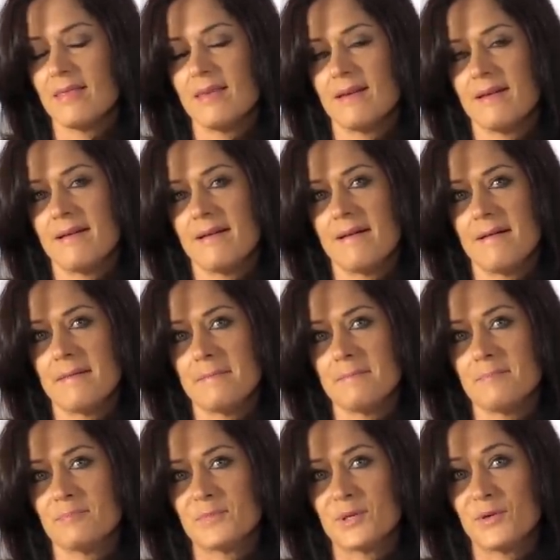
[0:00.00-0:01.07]

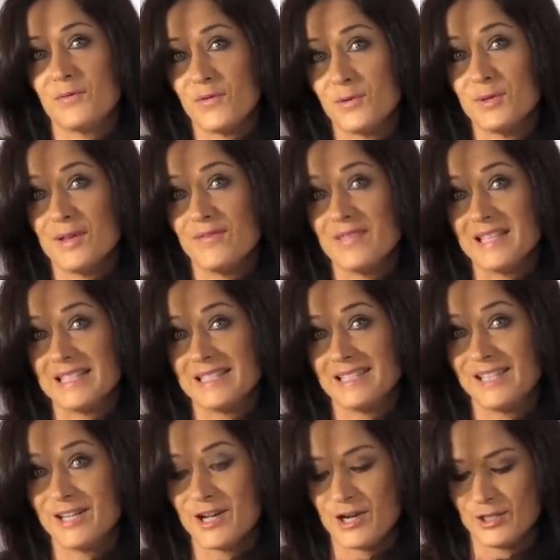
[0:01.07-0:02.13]
or if you leave this
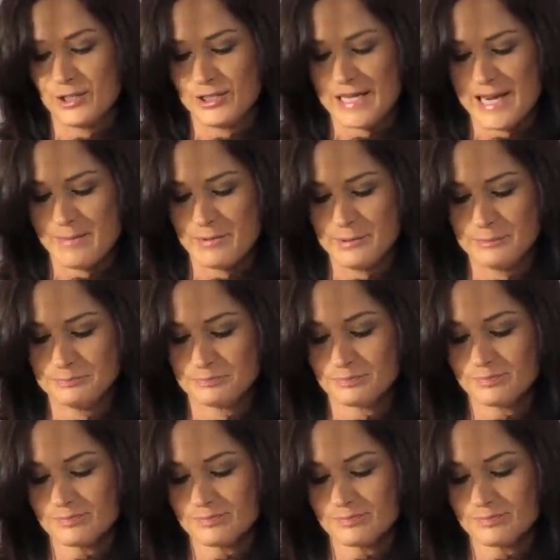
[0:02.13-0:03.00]
sitting on your table,